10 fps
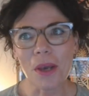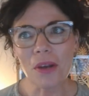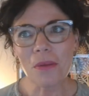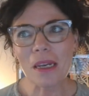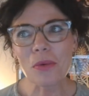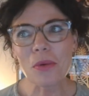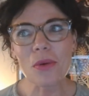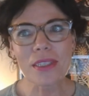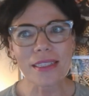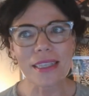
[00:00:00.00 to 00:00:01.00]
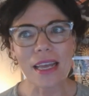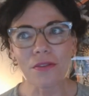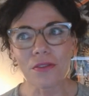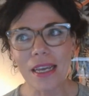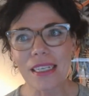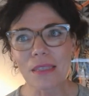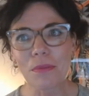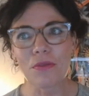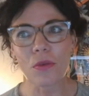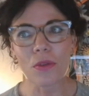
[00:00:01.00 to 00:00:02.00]
So perimenopause is that
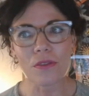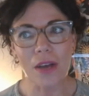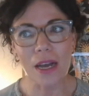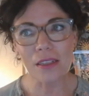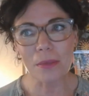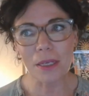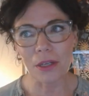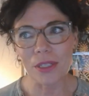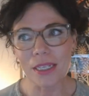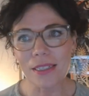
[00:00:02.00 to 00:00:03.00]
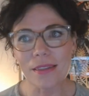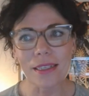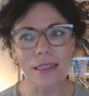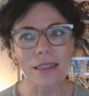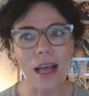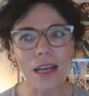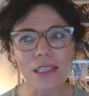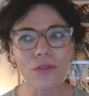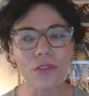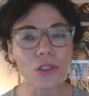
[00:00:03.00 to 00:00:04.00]
phase before the final period
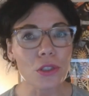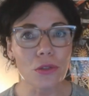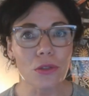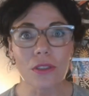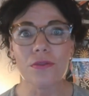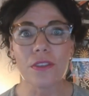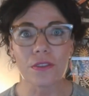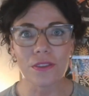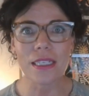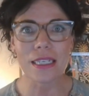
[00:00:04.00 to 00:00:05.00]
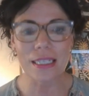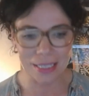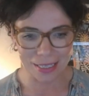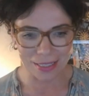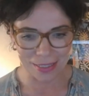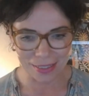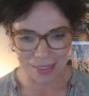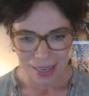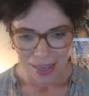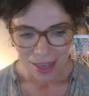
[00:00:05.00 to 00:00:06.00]
that can last for 2 to 15
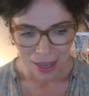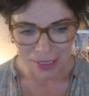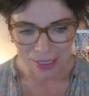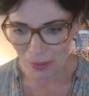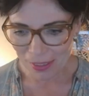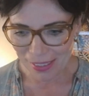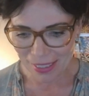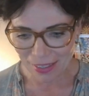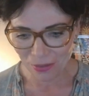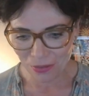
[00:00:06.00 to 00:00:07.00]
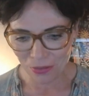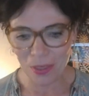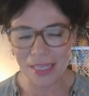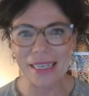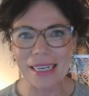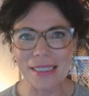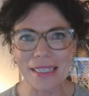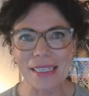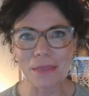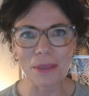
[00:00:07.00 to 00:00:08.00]
years. Can you believe we
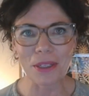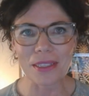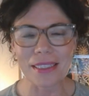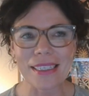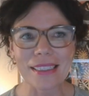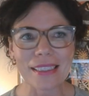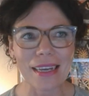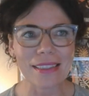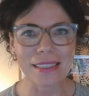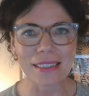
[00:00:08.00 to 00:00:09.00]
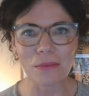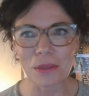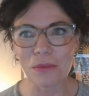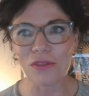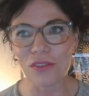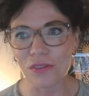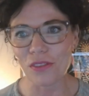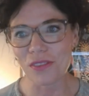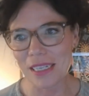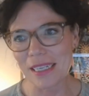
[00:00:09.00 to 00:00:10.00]
can actually experience these signs and symptoms
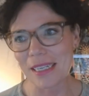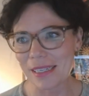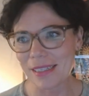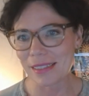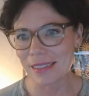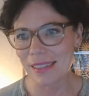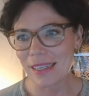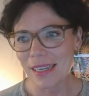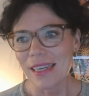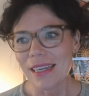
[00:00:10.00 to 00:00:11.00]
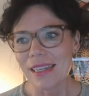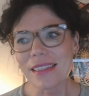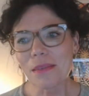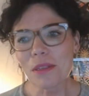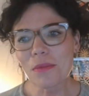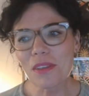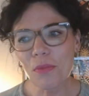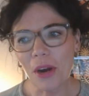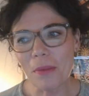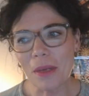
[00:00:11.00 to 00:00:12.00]
for 15 years? The
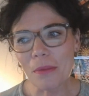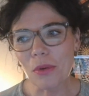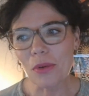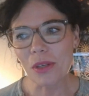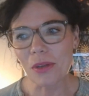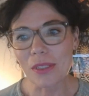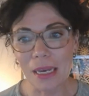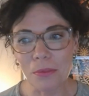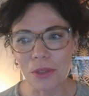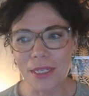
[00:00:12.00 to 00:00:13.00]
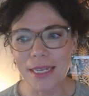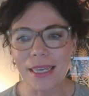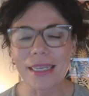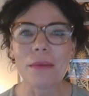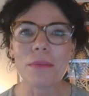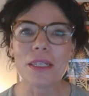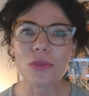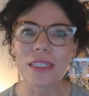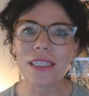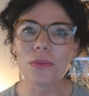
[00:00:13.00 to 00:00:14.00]
symptoms of perimenopause are temporary and can
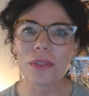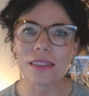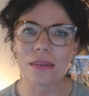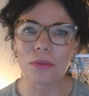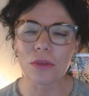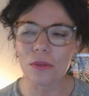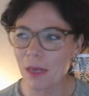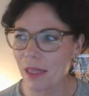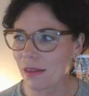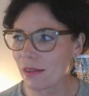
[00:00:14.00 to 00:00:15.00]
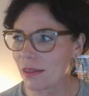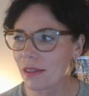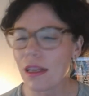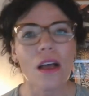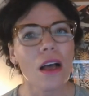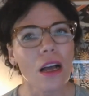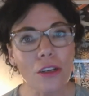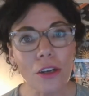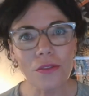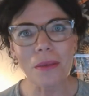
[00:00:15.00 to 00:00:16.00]
be treated with simple methods.
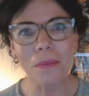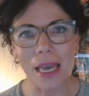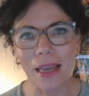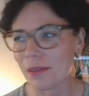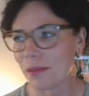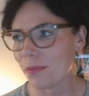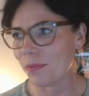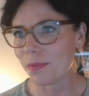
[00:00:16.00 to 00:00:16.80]
A lot of them can.